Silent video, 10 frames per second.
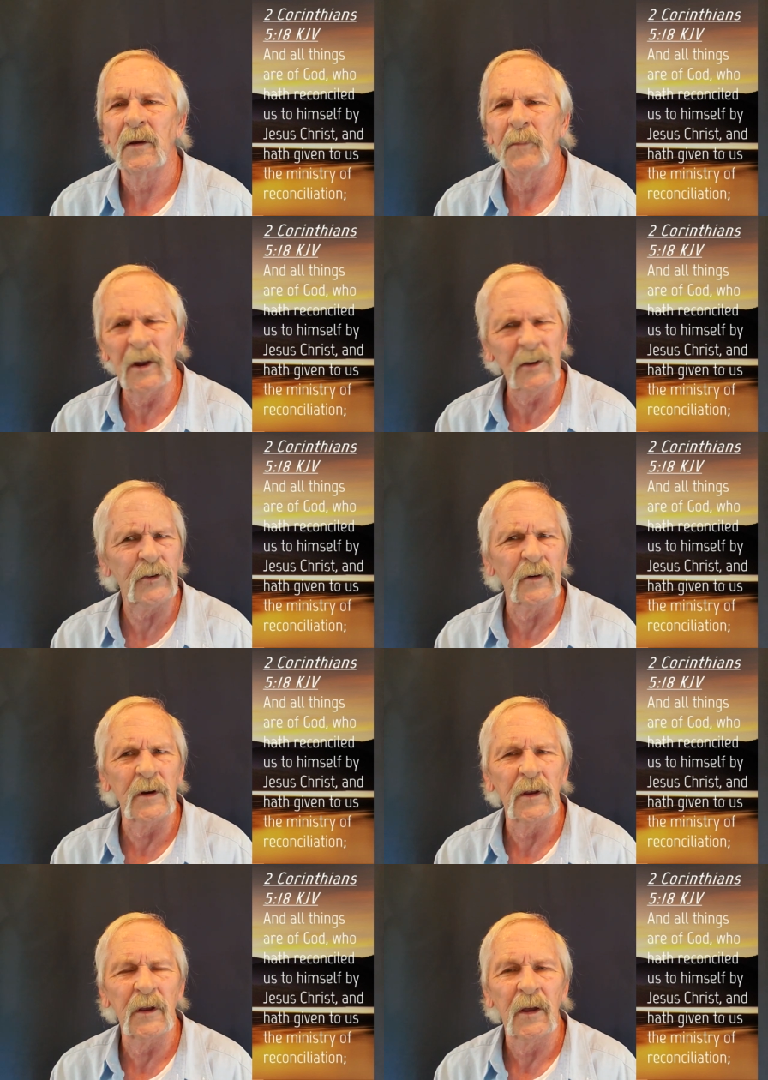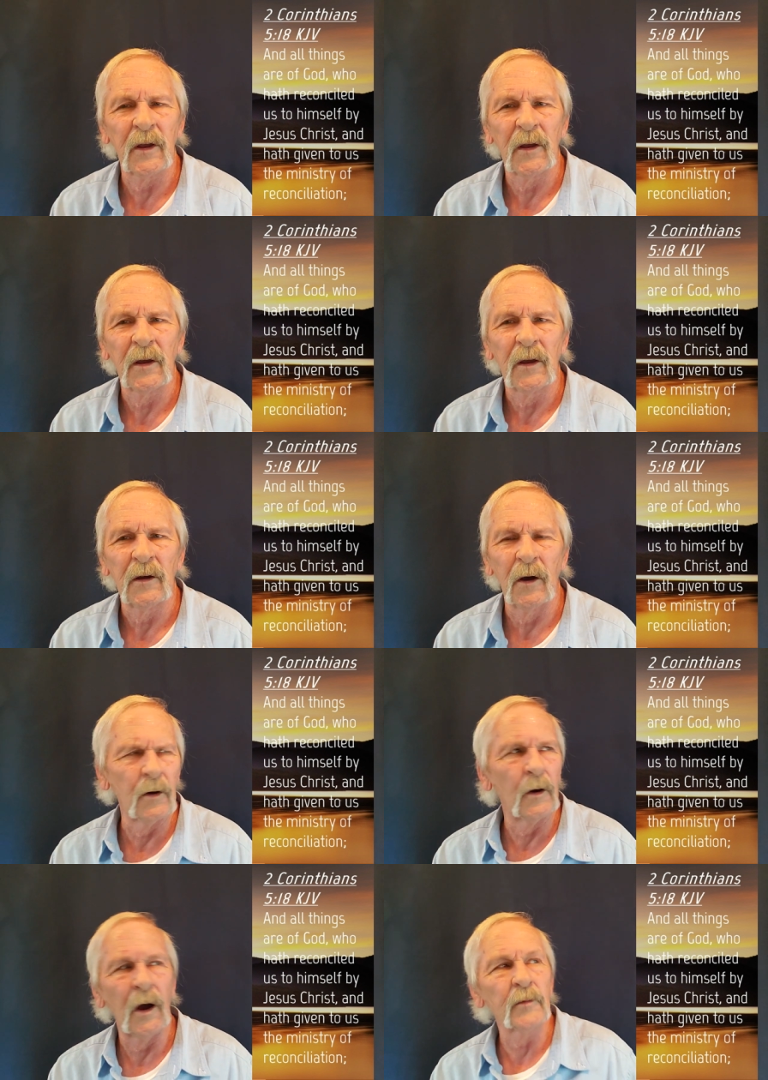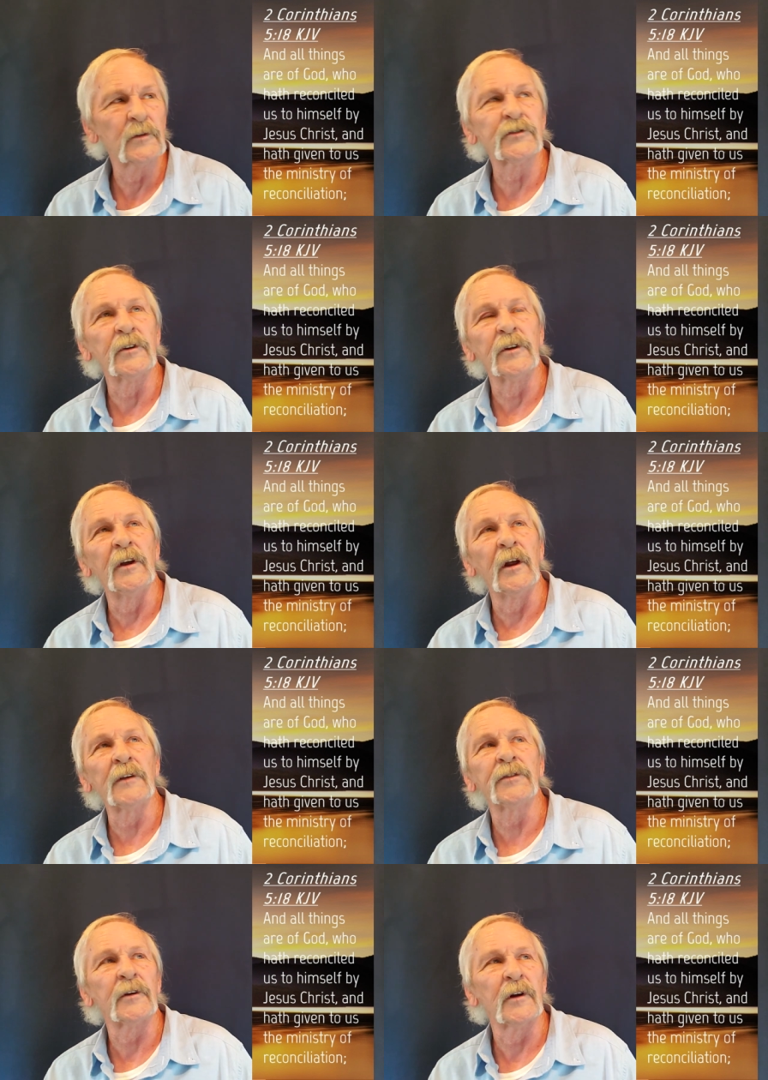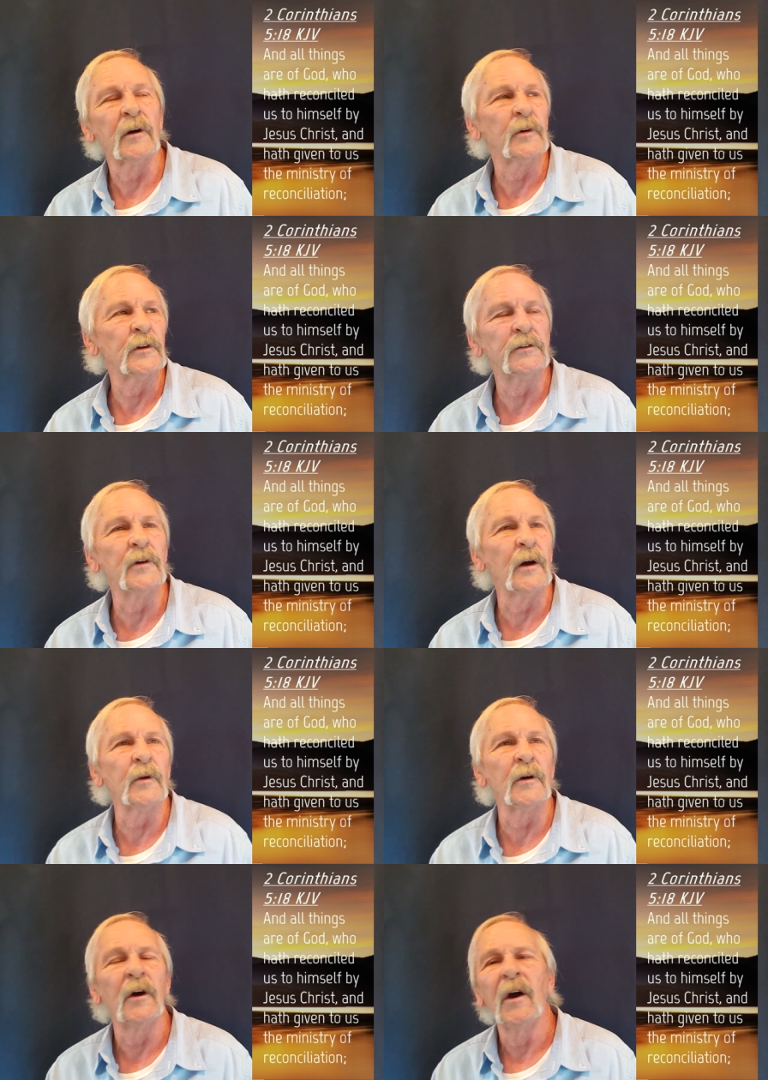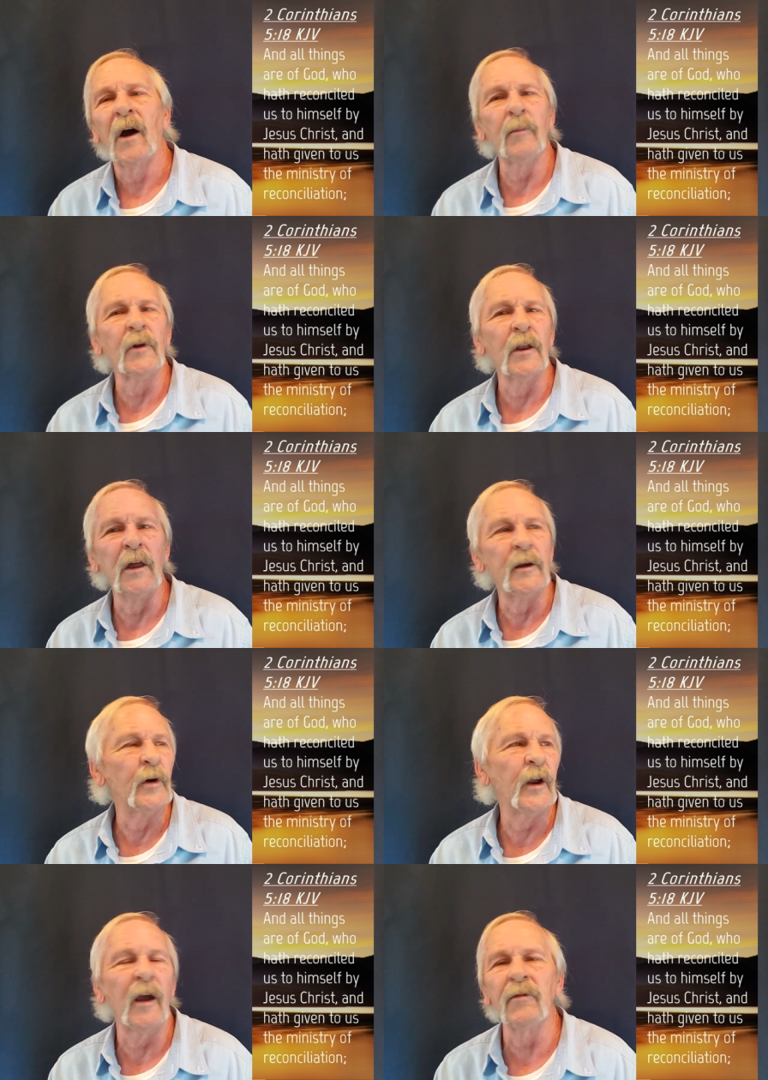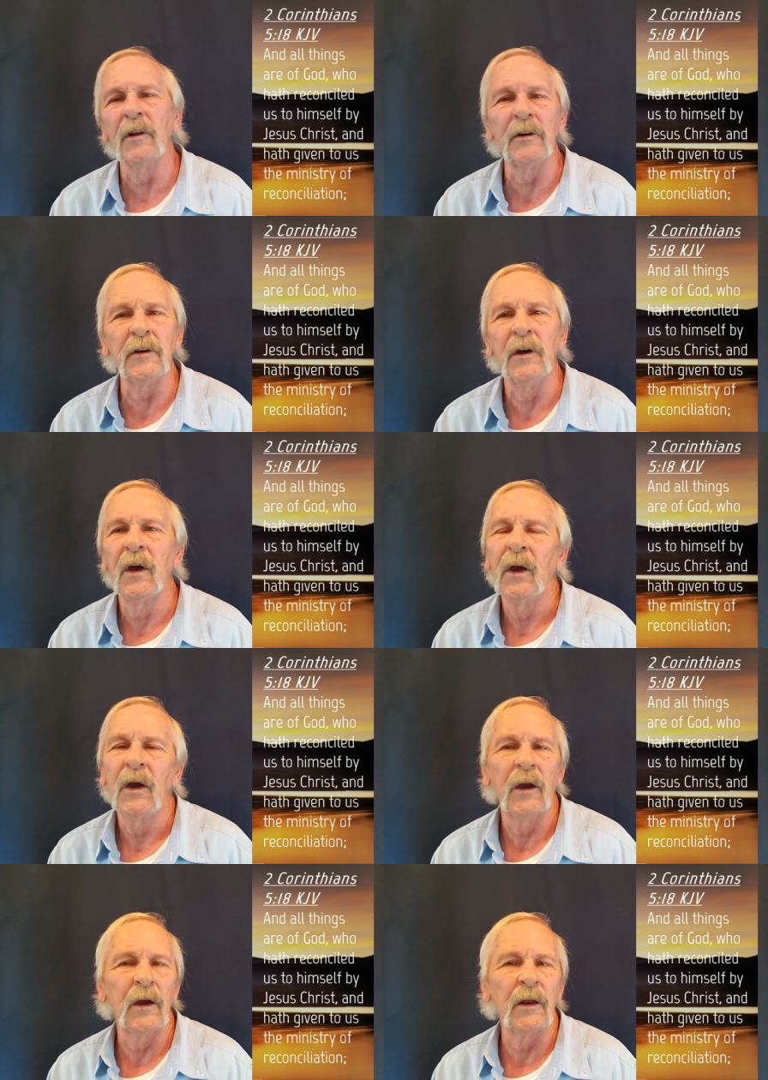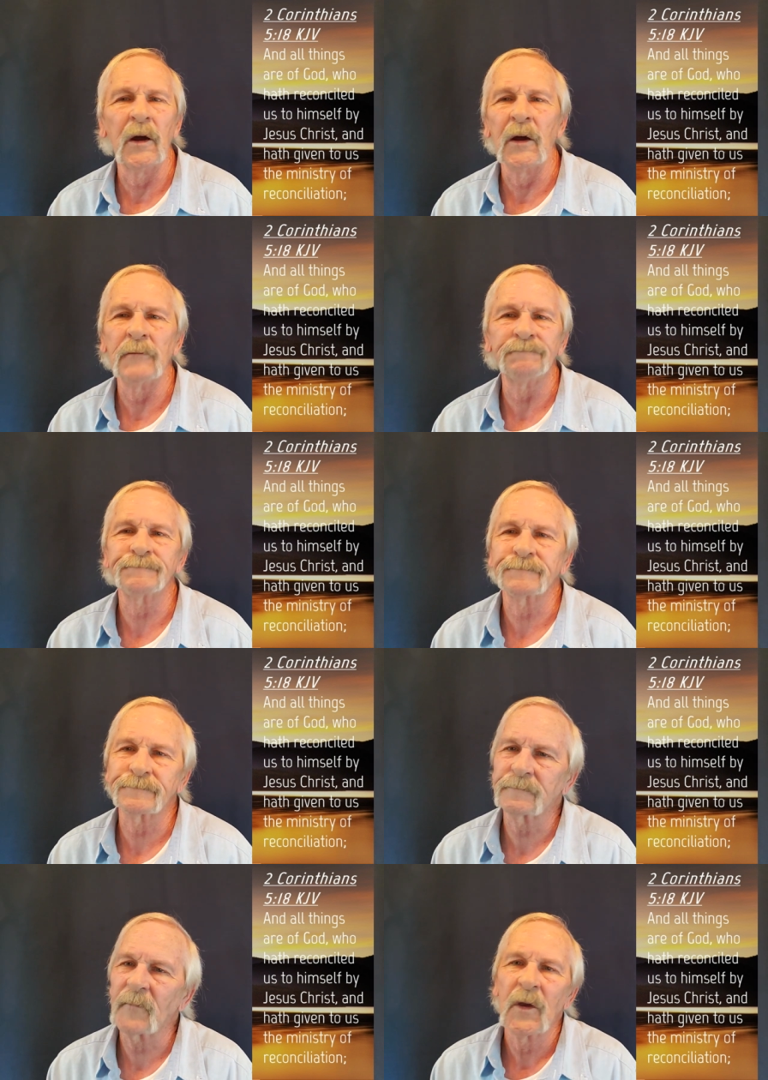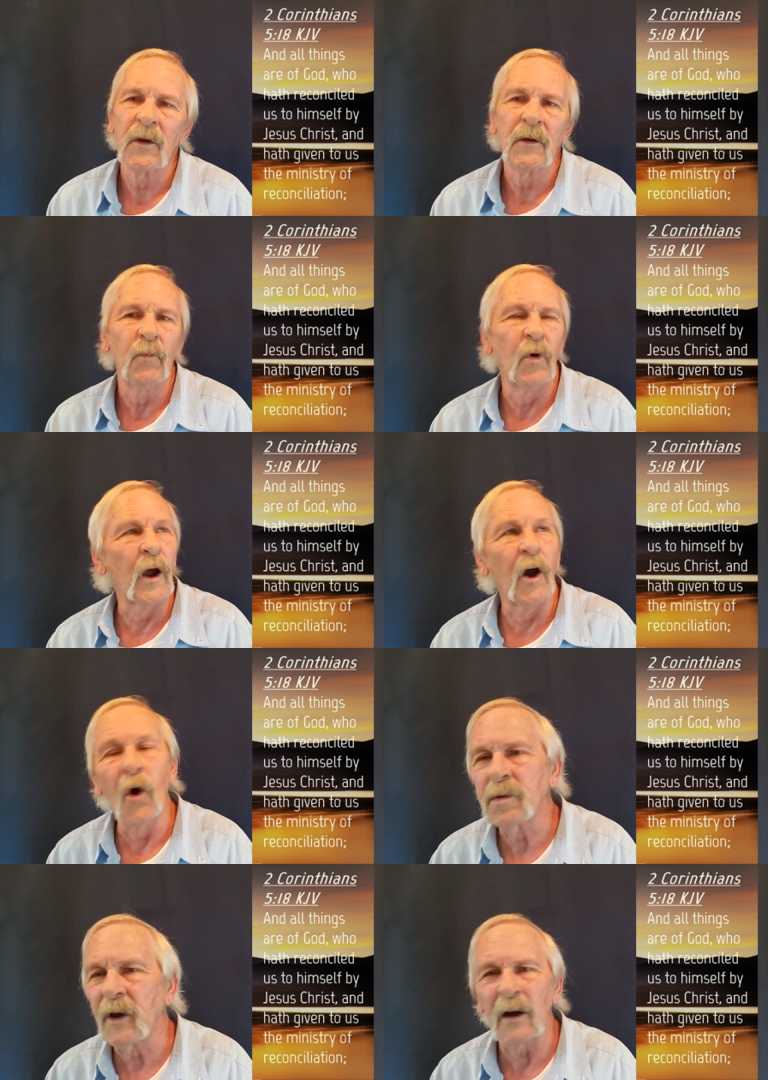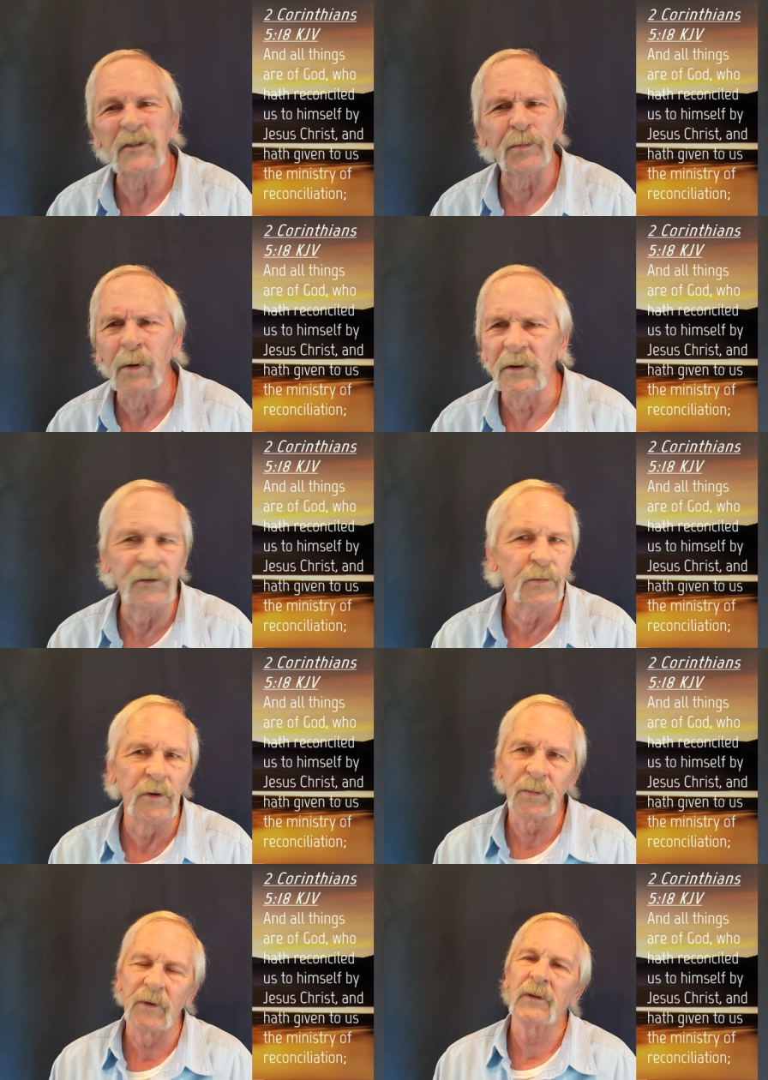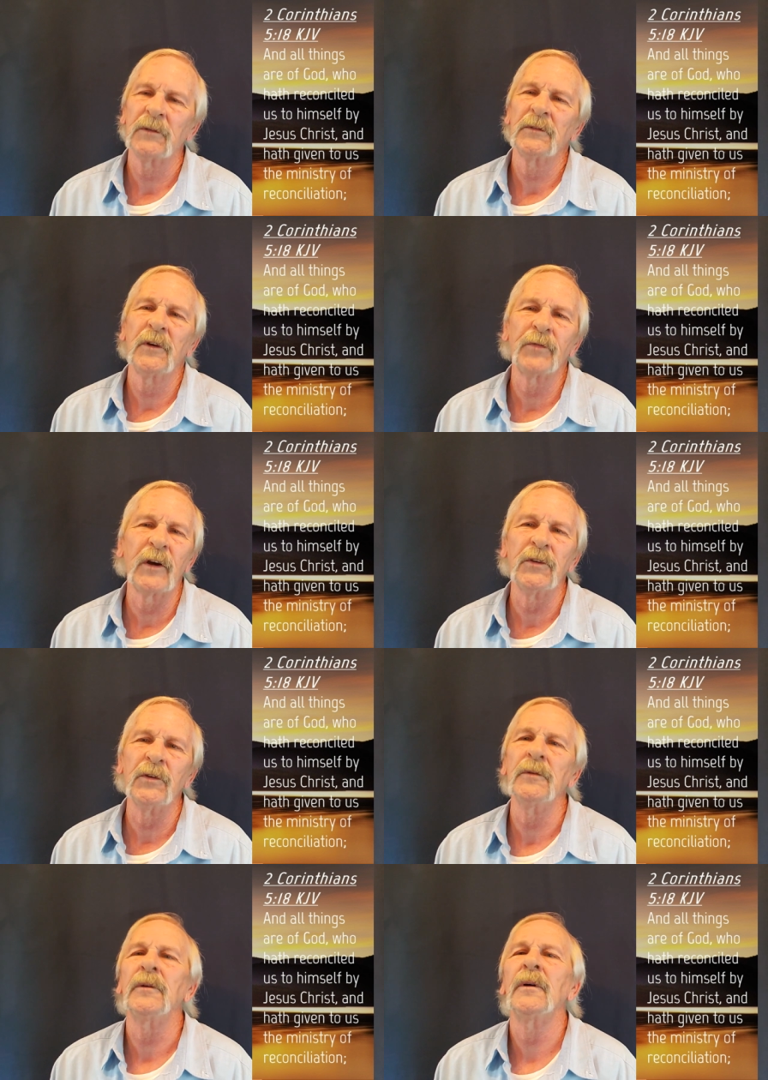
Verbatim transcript: Ministry. Oh, I'm just going to get out there and I'm going to labor heavily. And boy, I hope God's pleased with me if I do.